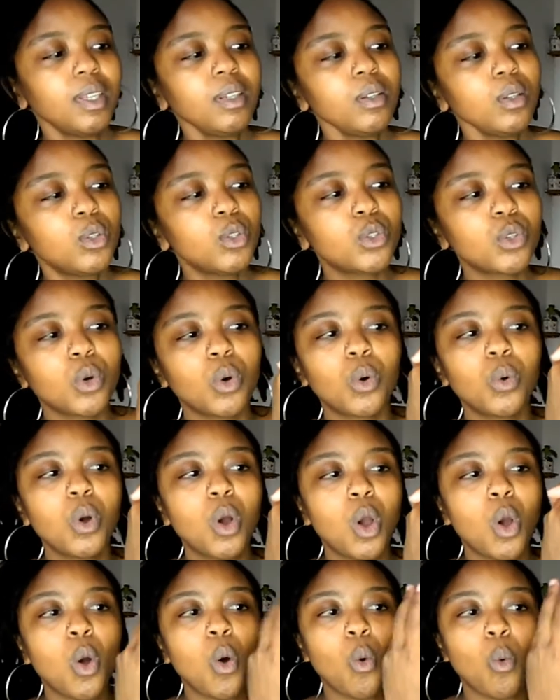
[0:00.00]
So
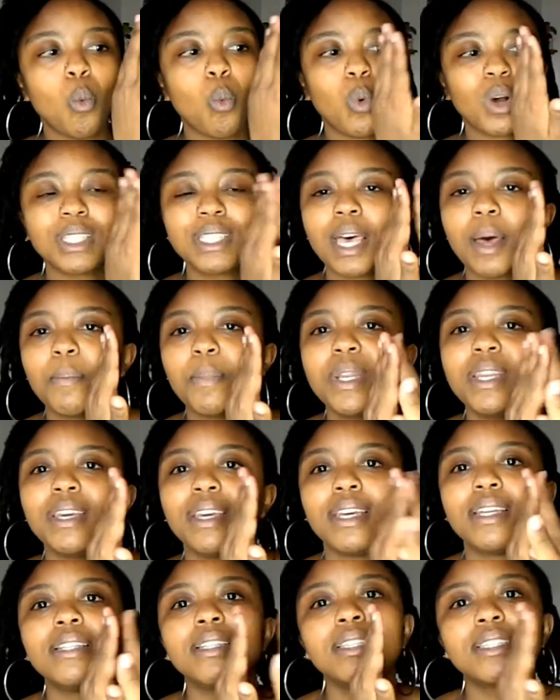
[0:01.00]
what's happening
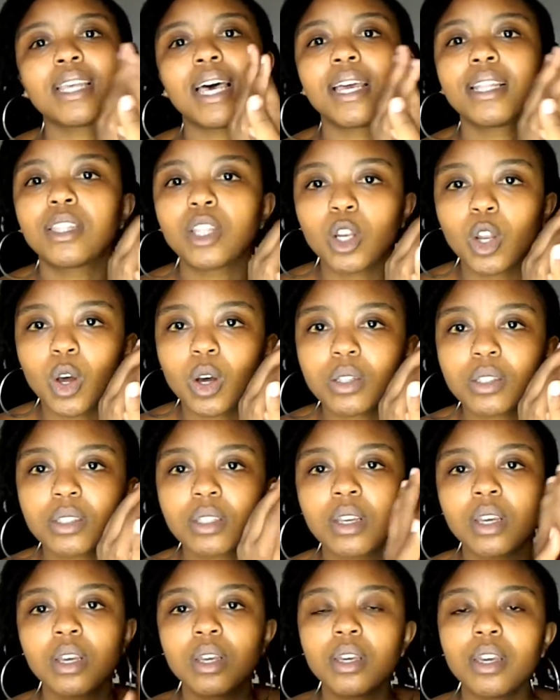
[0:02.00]
inside the locks?
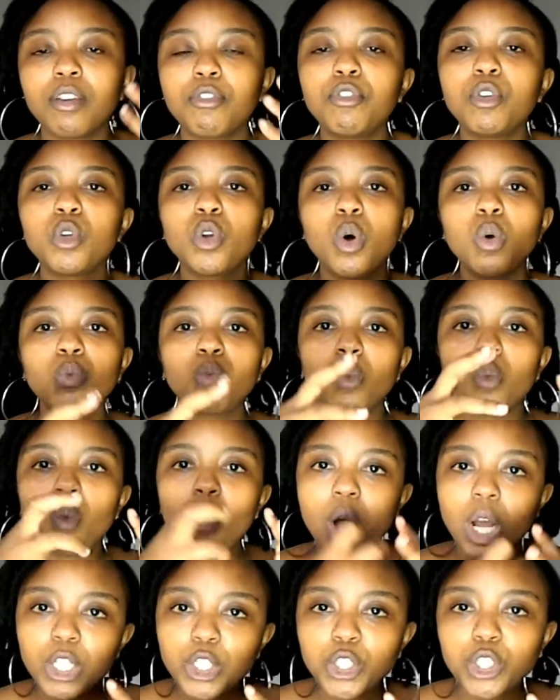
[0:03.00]
If you don't
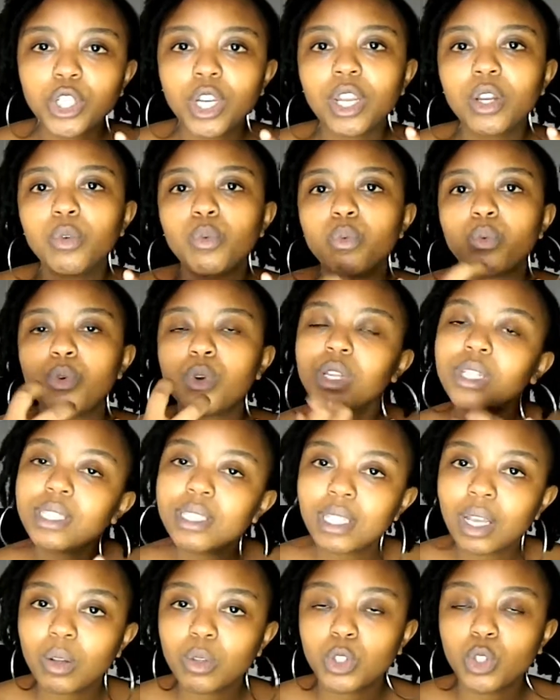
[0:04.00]
wash and rinse
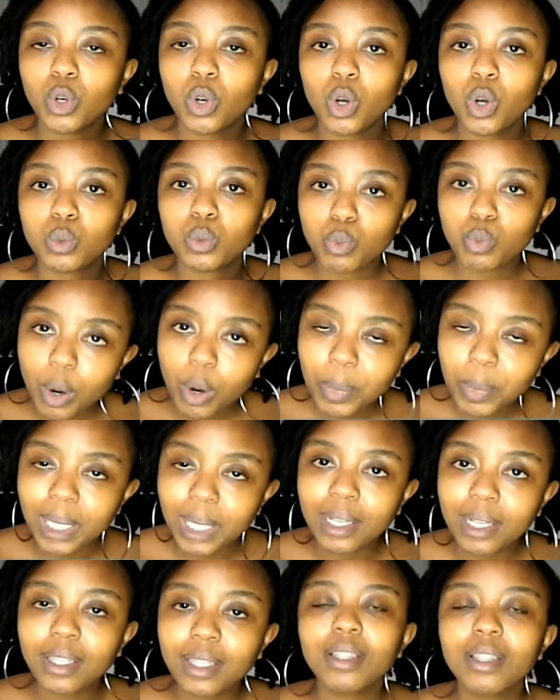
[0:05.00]
out your locks
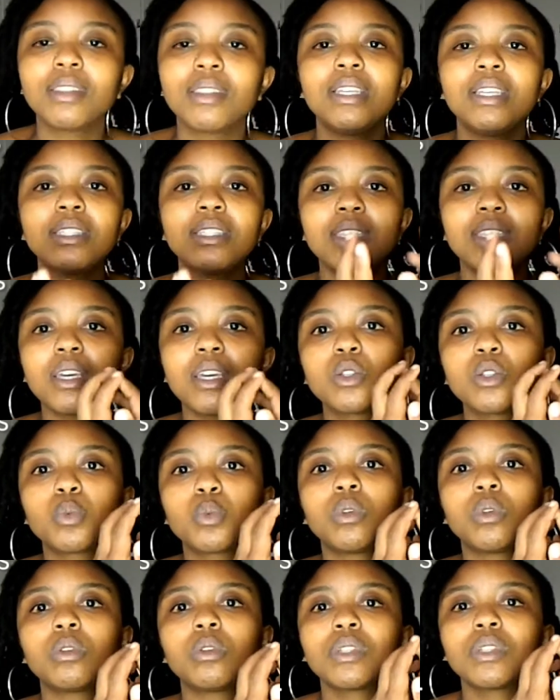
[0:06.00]
properly, these things
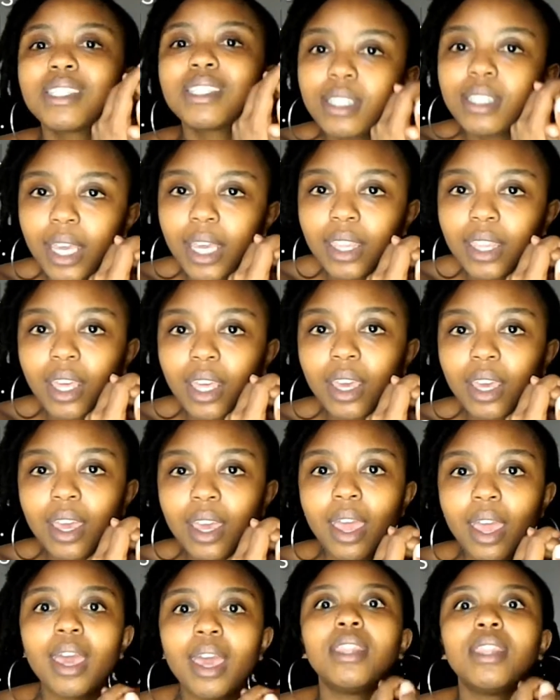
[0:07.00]
will stay there,
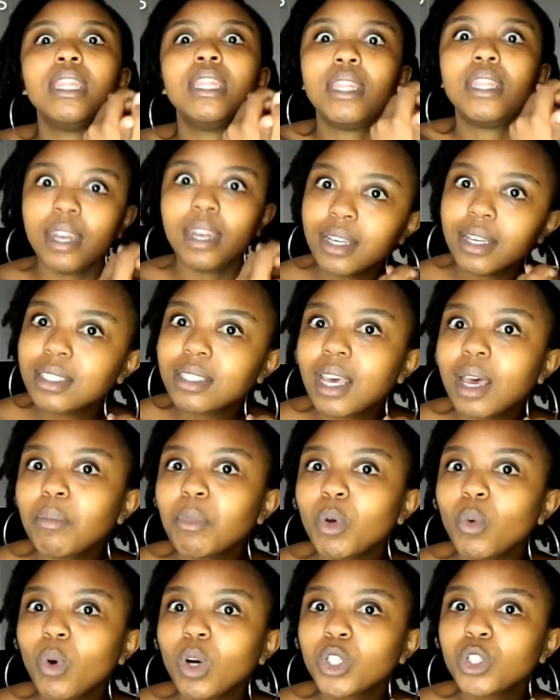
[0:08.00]
and then the next time
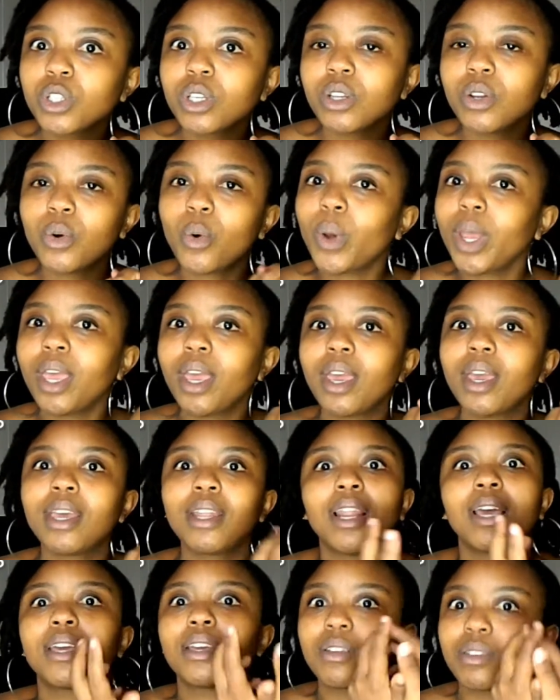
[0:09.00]
you wash your hair,
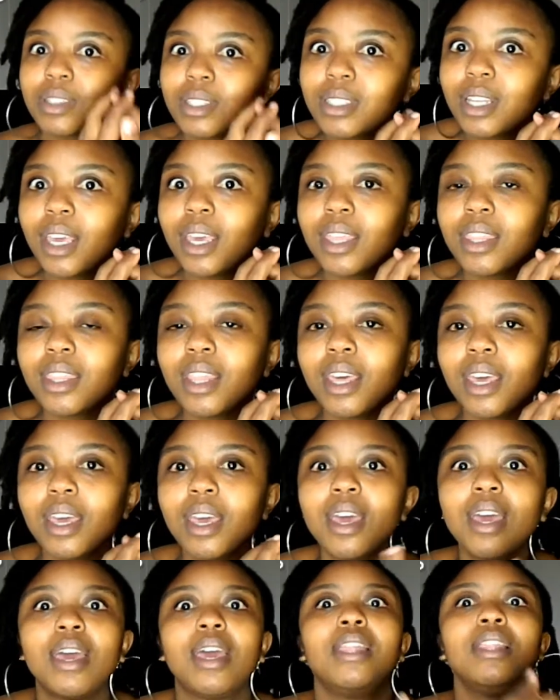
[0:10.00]
like it'll stay in there,
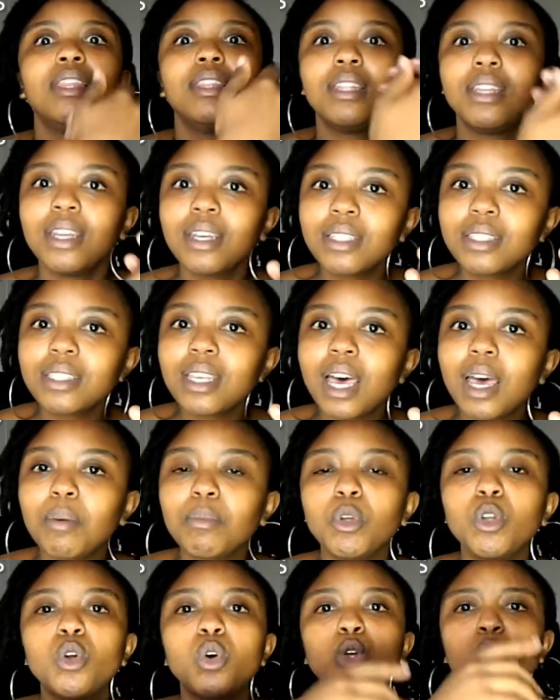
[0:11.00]
and then the next time,
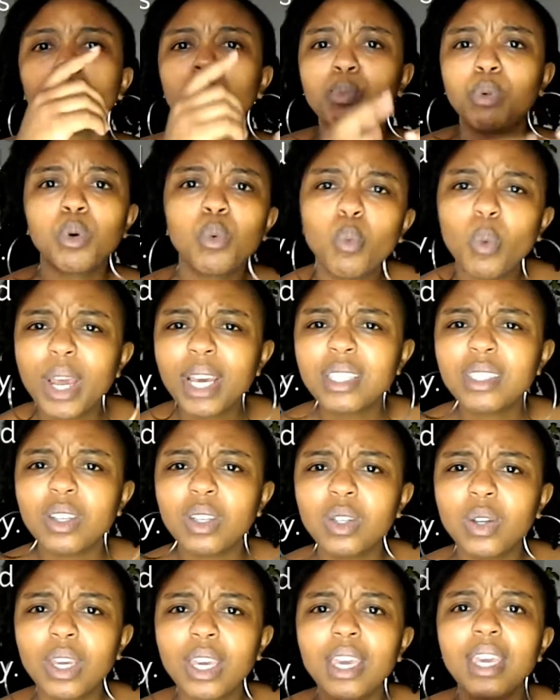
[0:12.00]
you know, you put wax
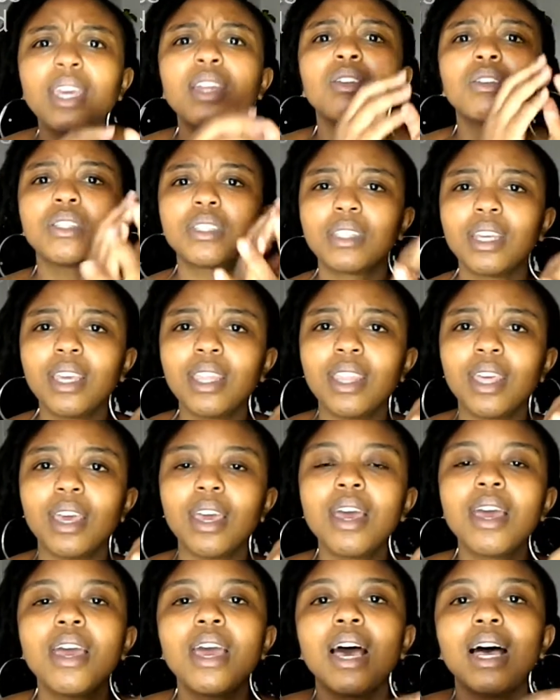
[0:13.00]
on your hair, it'll stay
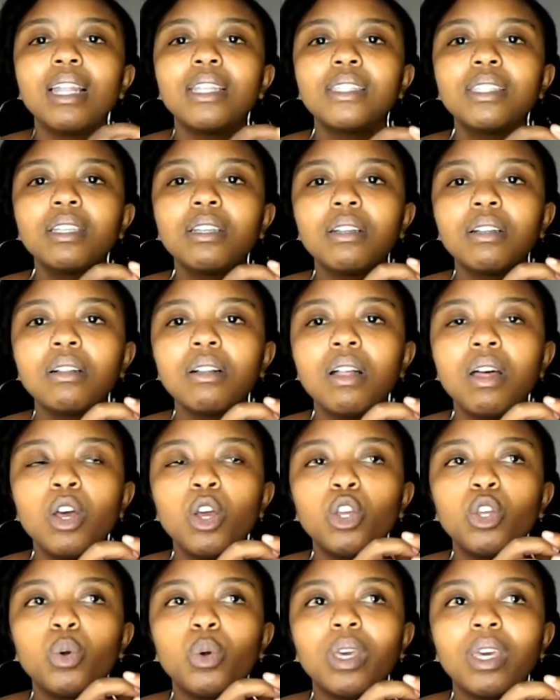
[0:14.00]
there until
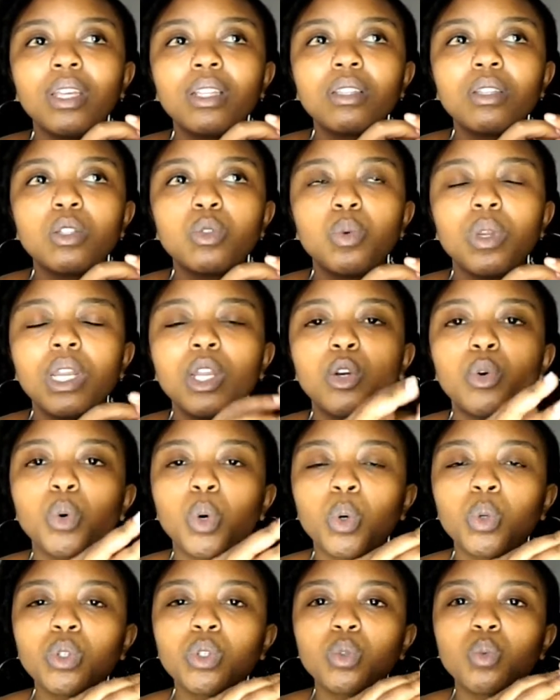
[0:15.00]
you get this really
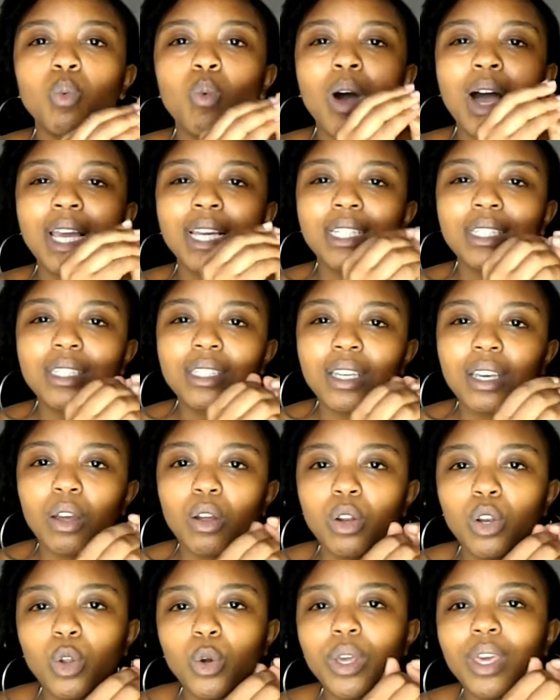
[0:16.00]
gross white
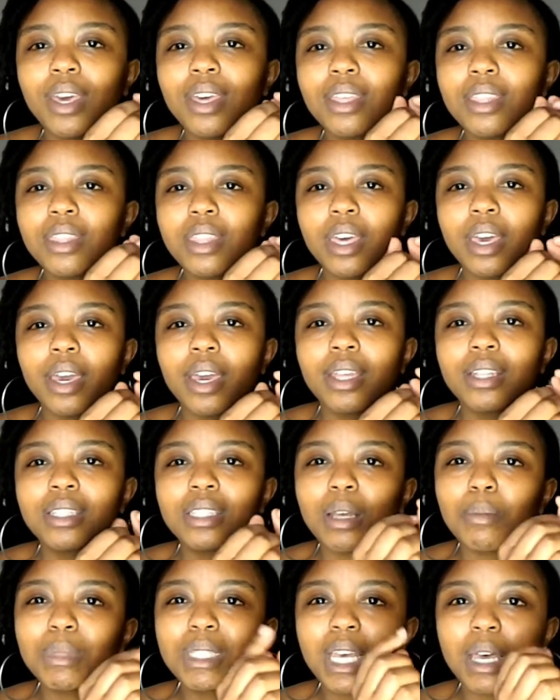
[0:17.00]
looking thing. And
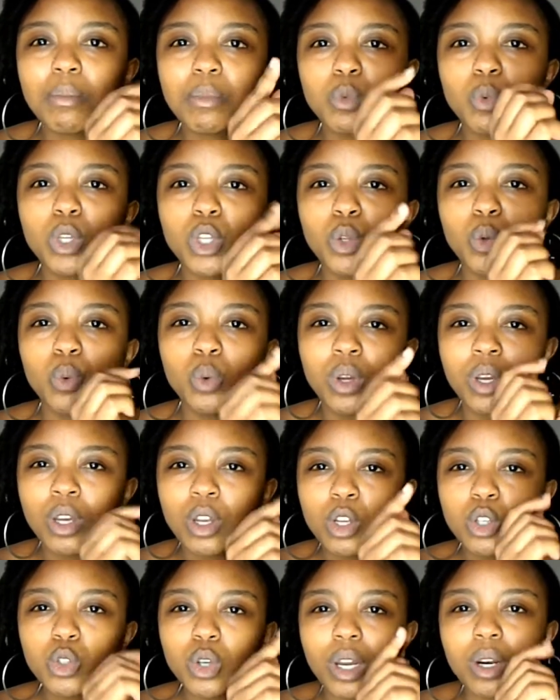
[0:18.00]
sometimes when you
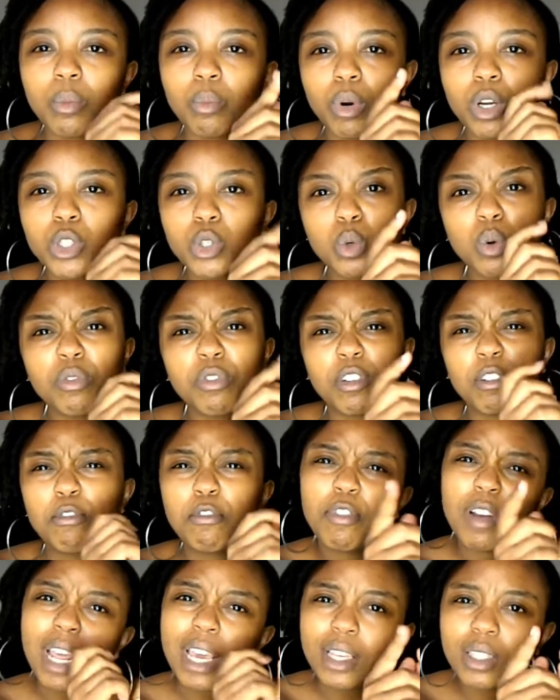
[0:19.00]
try to brush it off, it
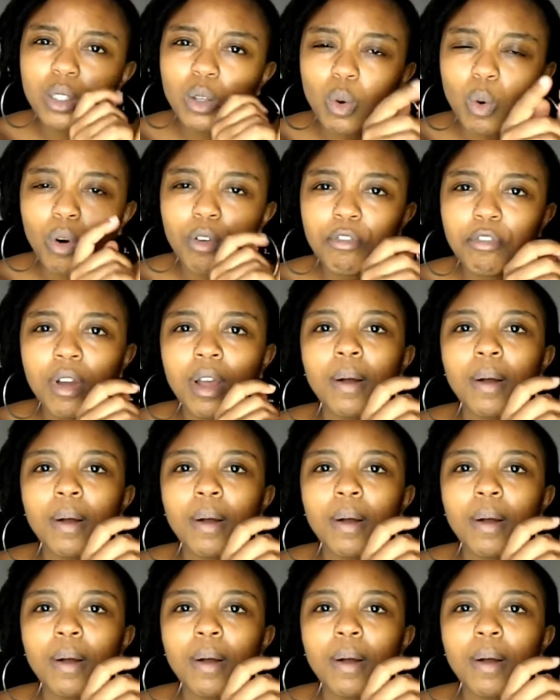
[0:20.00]
flakes off.